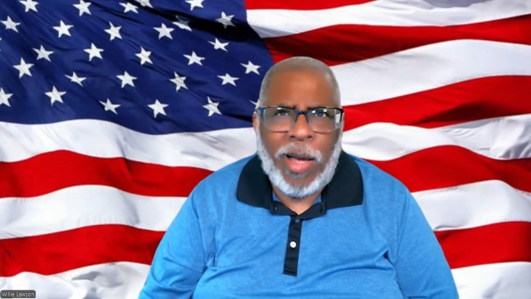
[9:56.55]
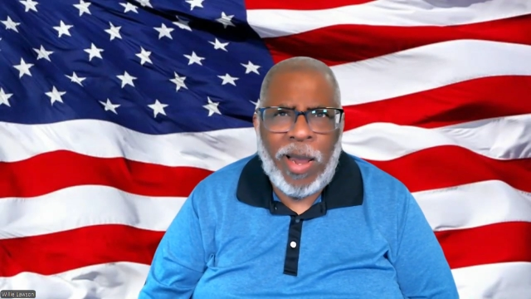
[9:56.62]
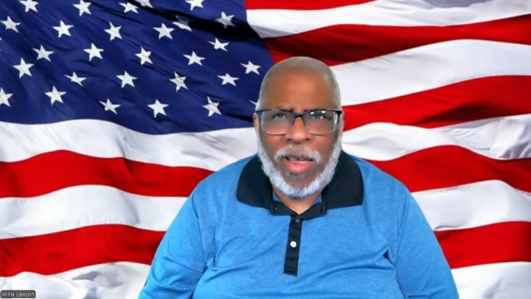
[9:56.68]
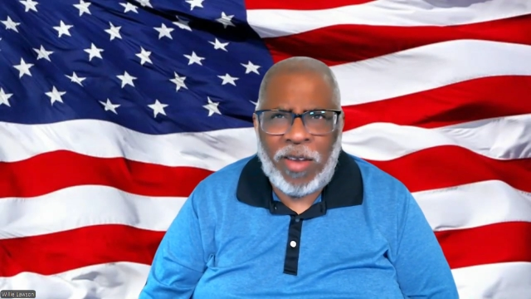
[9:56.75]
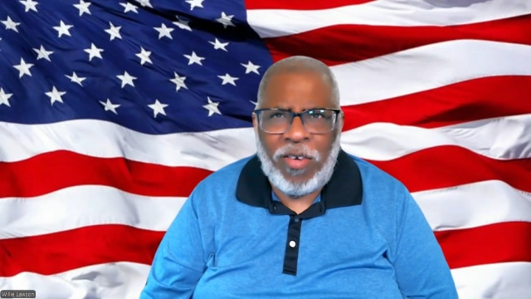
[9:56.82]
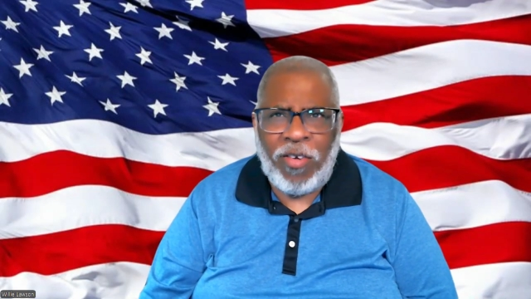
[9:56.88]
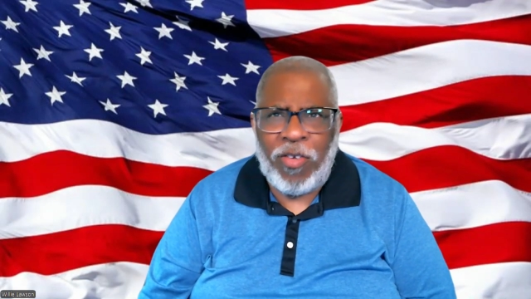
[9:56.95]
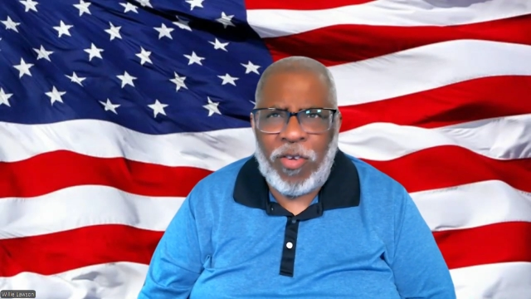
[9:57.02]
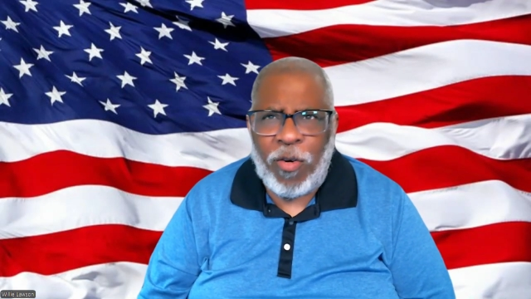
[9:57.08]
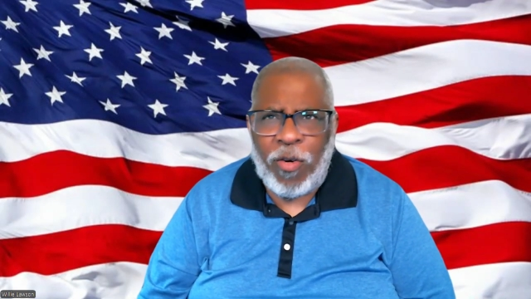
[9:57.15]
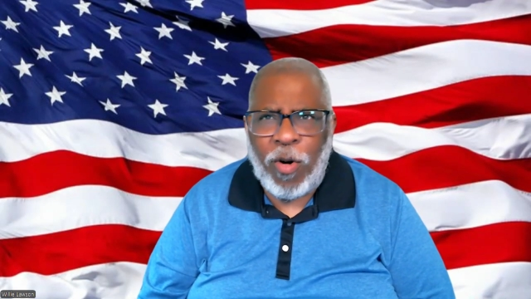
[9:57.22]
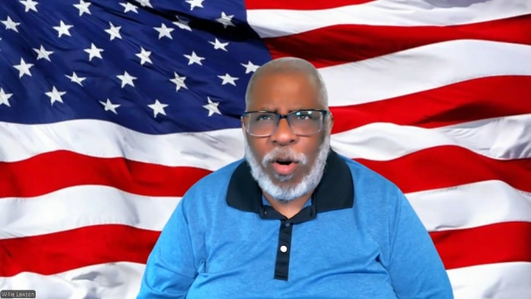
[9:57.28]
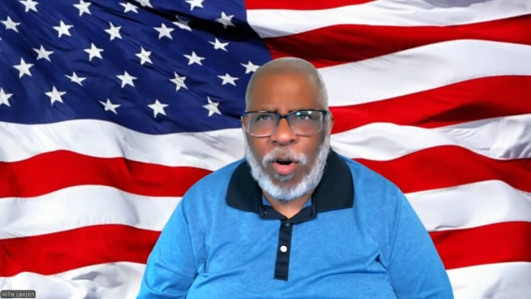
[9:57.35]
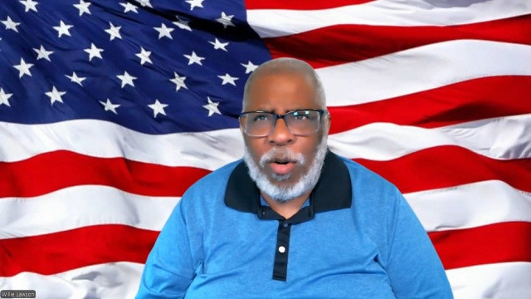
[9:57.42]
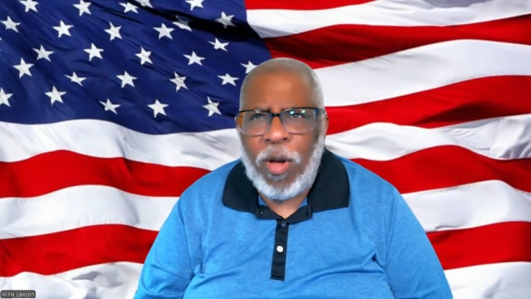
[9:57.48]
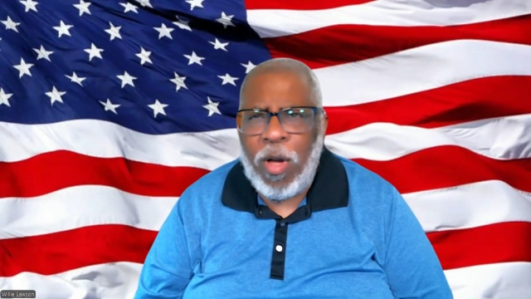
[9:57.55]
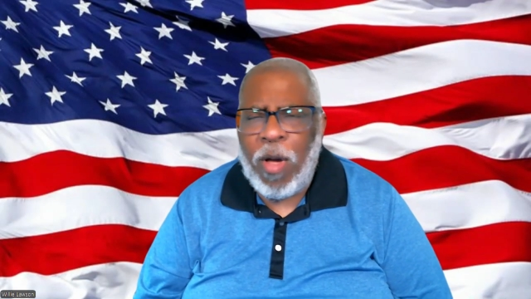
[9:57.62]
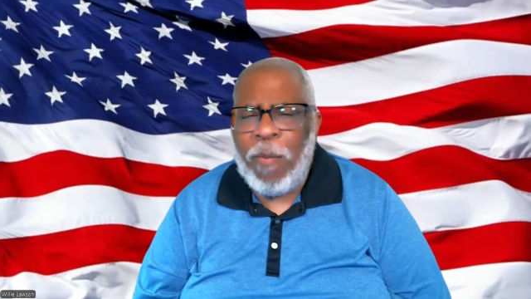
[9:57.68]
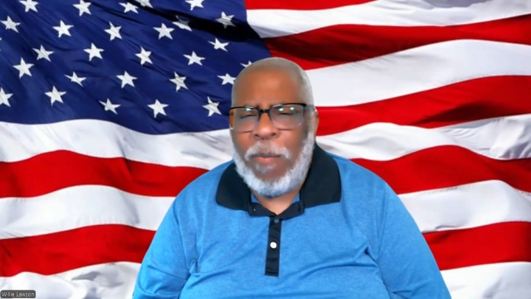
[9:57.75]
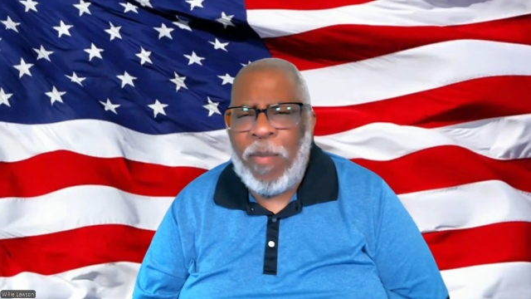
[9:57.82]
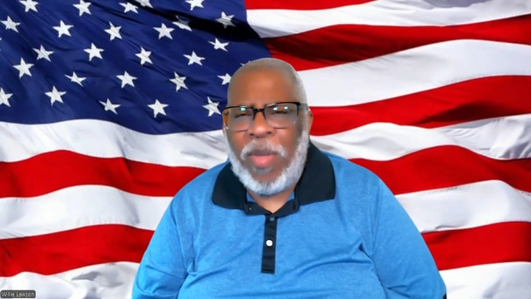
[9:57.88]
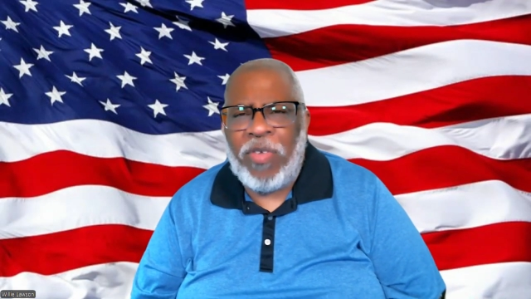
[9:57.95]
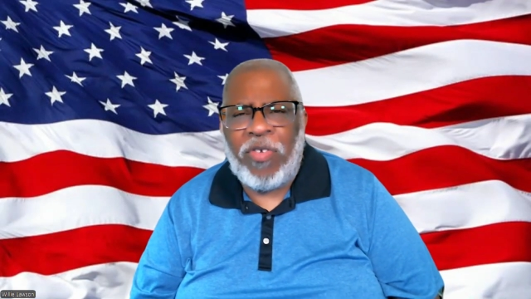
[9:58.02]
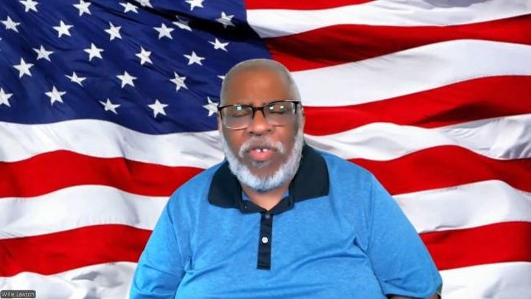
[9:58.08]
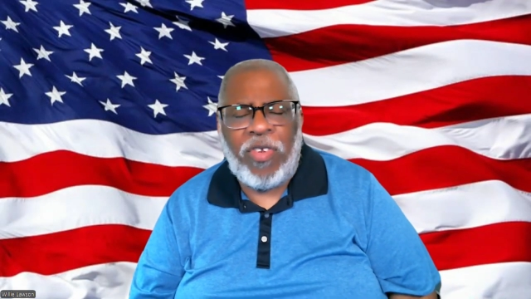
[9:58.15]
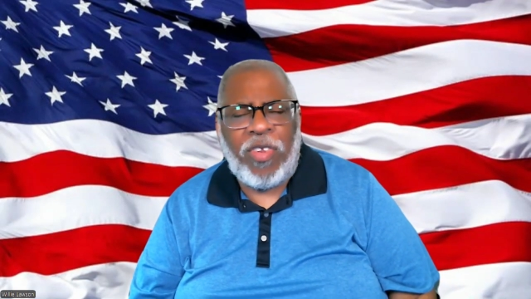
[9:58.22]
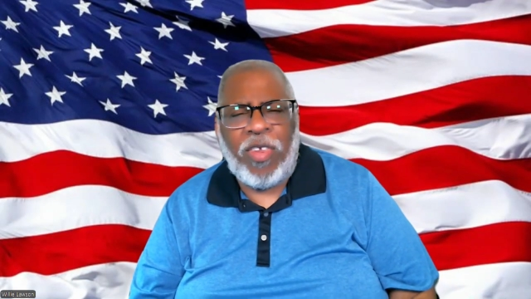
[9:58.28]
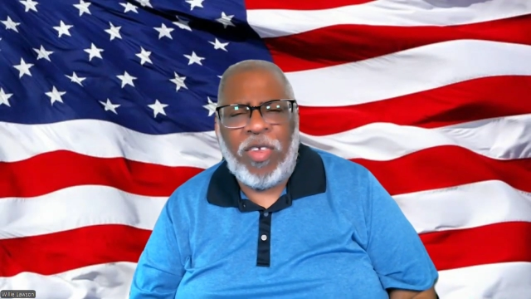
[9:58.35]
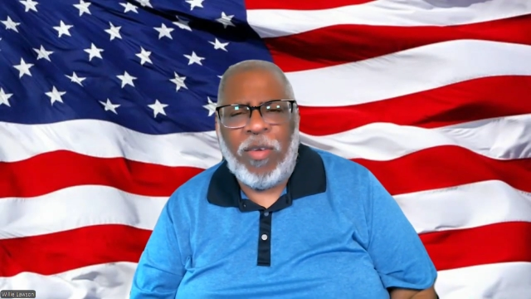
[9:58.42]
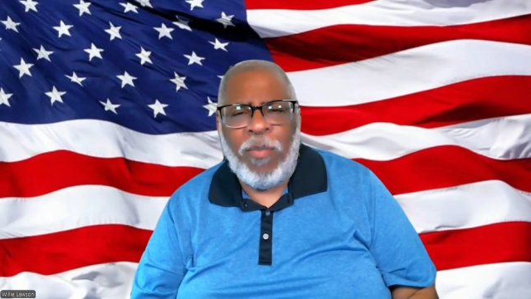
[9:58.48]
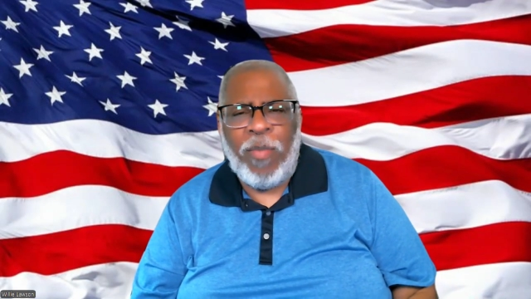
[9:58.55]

elections in a row missed